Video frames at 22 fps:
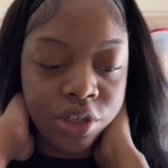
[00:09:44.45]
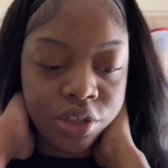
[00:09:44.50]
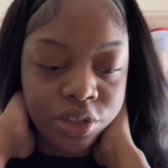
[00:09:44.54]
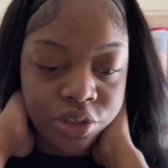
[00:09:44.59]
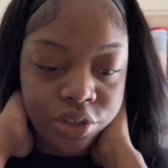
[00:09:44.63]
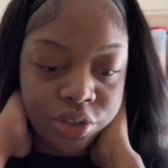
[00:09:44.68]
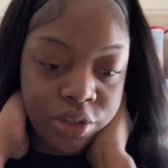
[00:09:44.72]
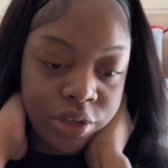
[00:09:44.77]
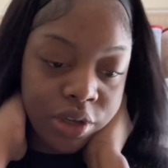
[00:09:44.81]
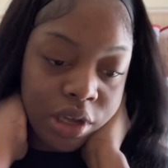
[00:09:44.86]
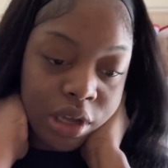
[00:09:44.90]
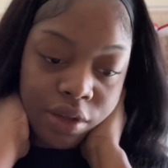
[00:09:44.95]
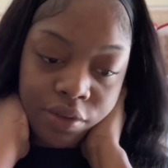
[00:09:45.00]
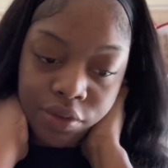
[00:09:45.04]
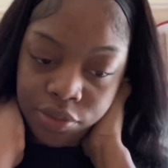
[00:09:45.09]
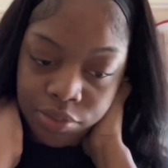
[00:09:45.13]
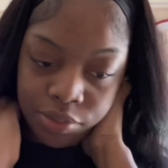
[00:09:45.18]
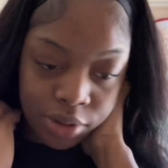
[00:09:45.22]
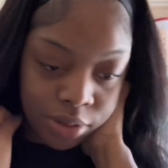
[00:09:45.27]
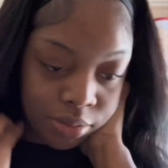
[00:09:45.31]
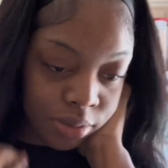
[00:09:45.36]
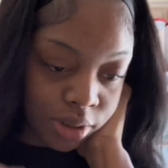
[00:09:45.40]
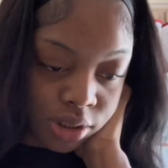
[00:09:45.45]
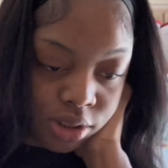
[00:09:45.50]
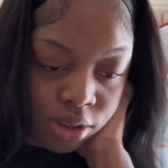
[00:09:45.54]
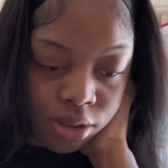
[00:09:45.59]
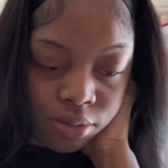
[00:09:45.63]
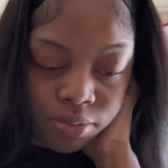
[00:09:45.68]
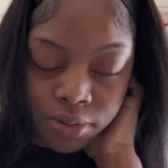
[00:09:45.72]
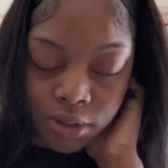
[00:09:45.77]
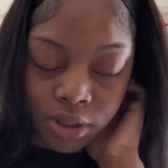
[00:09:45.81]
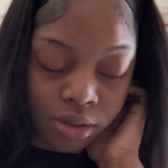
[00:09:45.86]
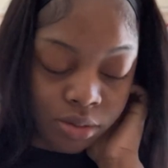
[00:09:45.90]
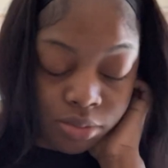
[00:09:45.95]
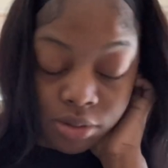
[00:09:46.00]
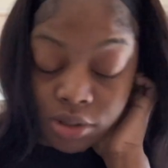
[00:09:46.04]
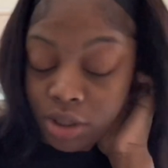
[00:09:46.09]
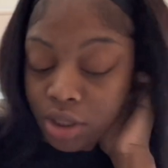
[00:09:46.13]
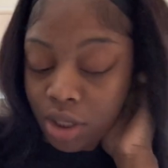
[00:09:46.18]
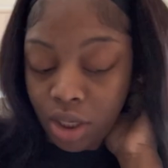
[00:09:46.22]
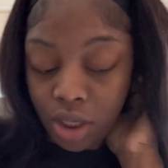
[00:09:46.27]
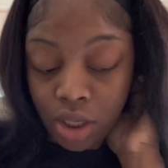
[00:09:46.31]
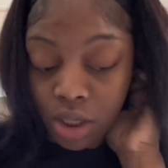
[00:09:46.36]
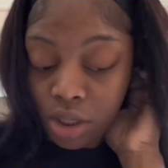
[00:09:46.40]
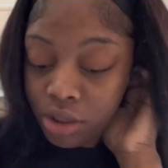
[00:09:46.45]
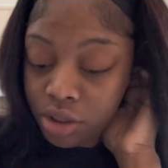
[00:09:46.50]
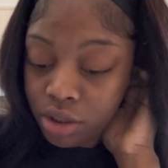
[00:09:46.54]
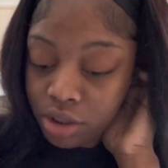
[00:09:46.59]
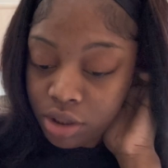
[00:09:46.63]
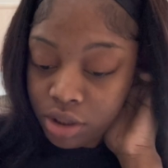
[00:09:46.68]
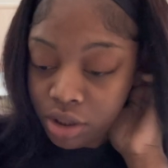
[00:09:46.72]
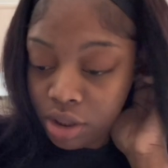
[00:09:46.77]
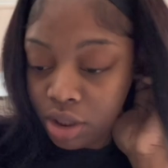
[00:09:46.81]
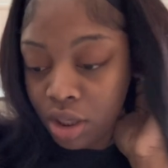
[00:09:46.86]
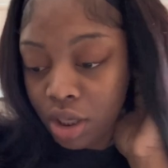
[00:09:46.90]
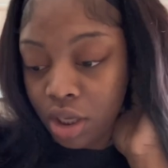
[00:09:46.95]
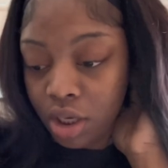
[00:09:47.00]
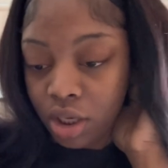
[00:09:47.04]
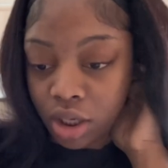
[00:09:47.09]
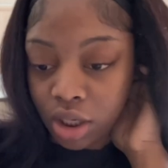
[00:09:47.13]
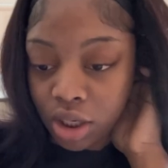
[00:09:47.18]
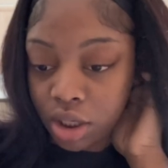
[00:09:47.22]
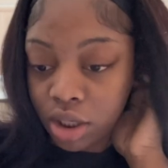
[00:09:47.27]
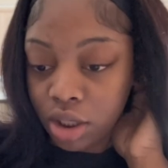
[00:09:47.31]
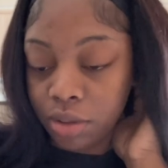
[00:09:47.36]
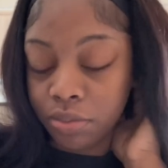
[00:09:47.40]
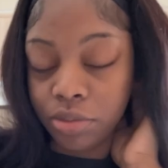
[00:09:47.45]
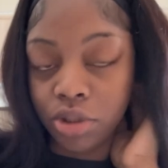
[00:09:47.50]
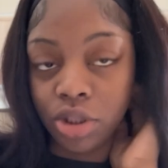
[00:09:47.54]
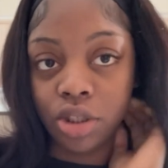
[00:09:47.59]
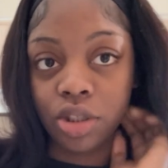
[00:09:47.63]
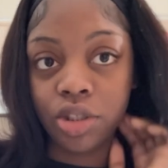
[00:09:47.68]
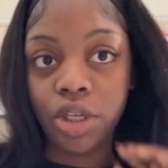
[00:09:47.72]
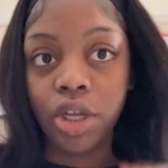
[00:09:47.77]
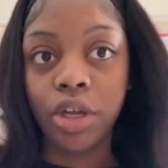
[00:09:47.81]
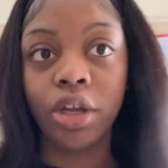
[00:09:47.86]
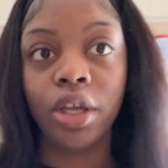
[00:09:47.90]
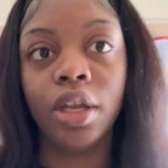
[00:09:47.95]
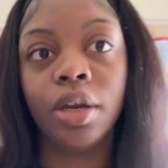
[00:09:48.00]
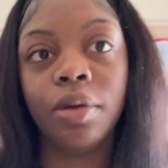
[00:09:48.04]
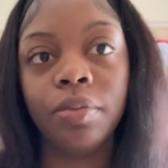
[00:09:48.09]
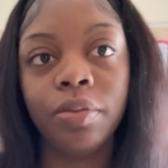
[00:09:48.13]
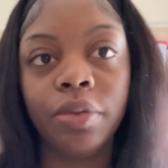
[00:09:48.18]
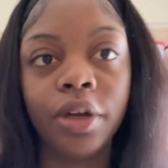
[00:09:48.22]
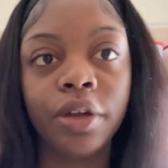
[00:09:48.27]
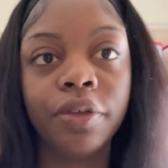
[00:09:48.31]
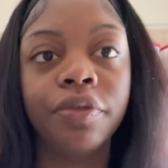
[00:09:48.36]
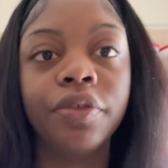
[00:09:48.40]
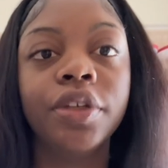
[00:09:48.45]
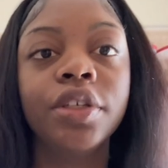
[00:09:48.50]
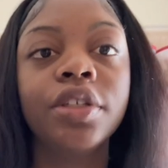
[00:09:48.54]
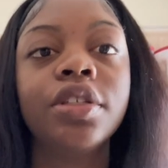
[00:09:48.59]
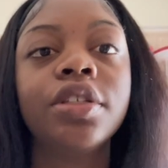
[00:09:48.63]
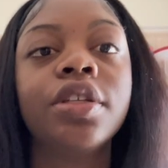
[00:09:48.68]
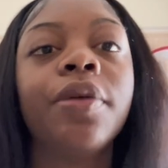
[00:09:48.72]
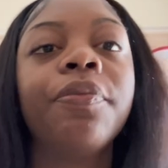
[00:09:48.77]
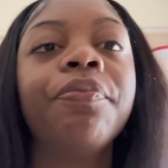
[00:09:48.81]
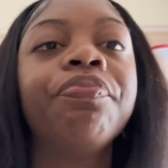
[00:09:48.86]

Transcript: So I have a baby sleeping upstairs and I'm just not eating breakfast.